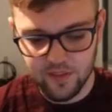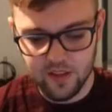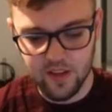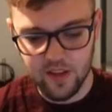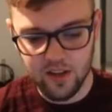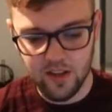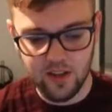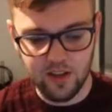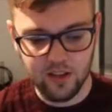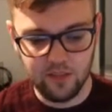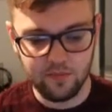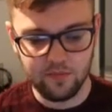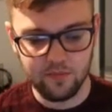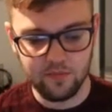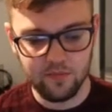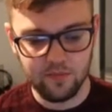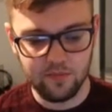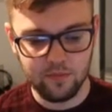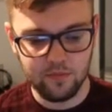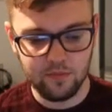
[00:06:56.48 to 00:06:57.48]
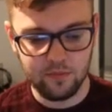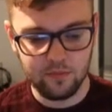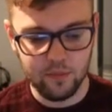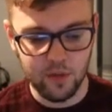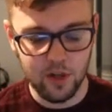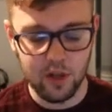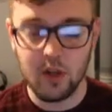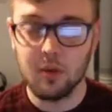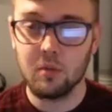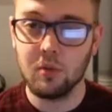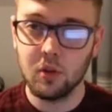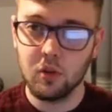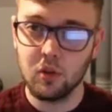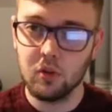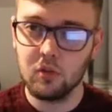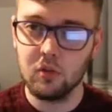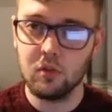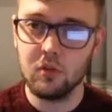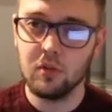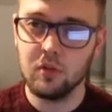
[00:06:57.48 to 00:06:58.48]
but a couple of
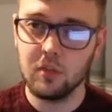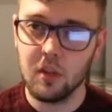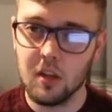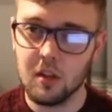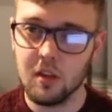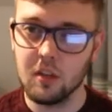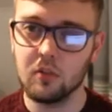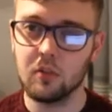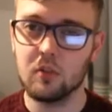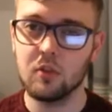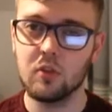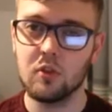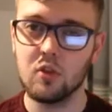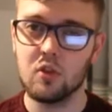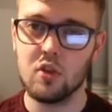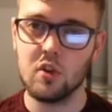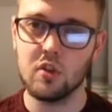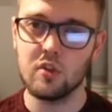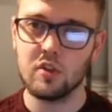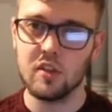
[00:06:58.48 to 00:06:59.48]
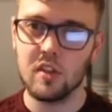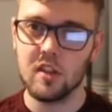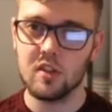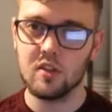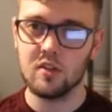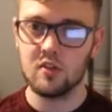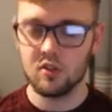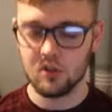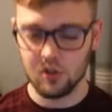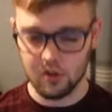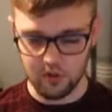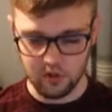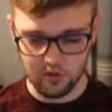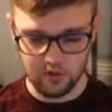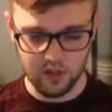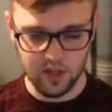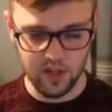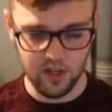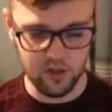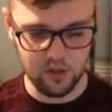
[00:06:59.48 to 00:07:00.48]
good loan signings for St Johnstone.
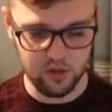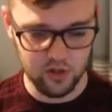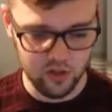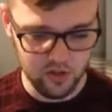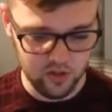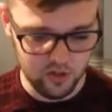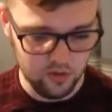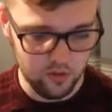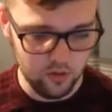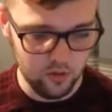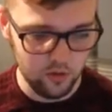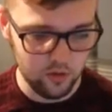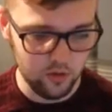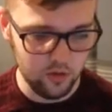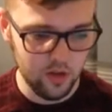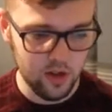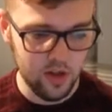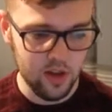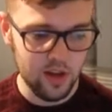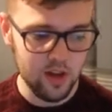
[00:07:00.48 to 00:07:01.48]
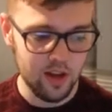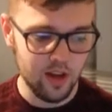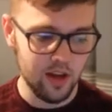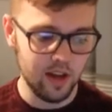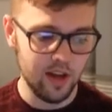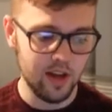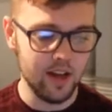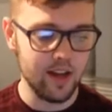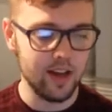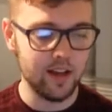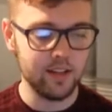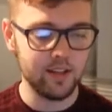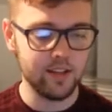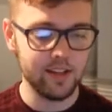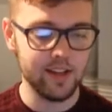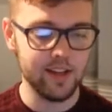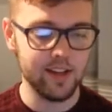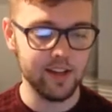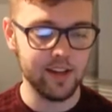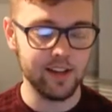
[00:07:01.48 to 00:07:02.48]
Jason Holt and
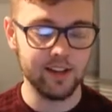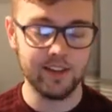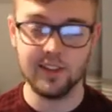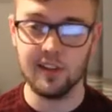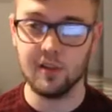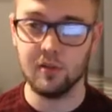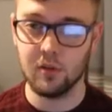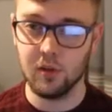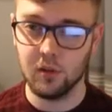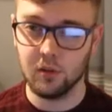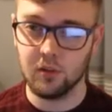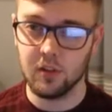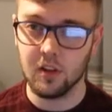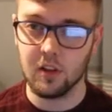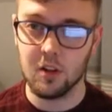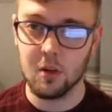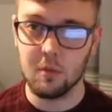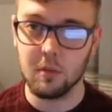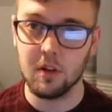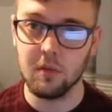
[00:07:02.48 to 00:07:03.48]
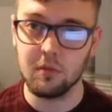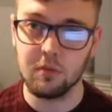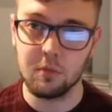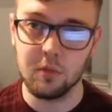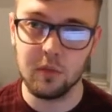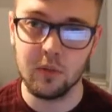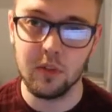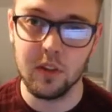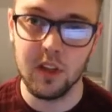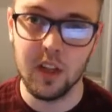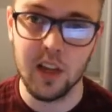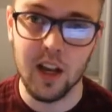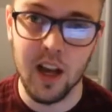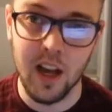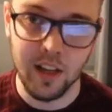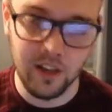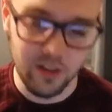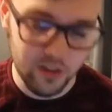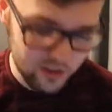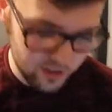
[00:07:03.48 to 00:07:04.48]
Anthony Ralston coming in from
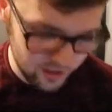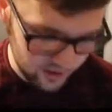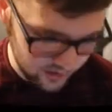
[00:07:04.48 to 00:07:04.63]
either side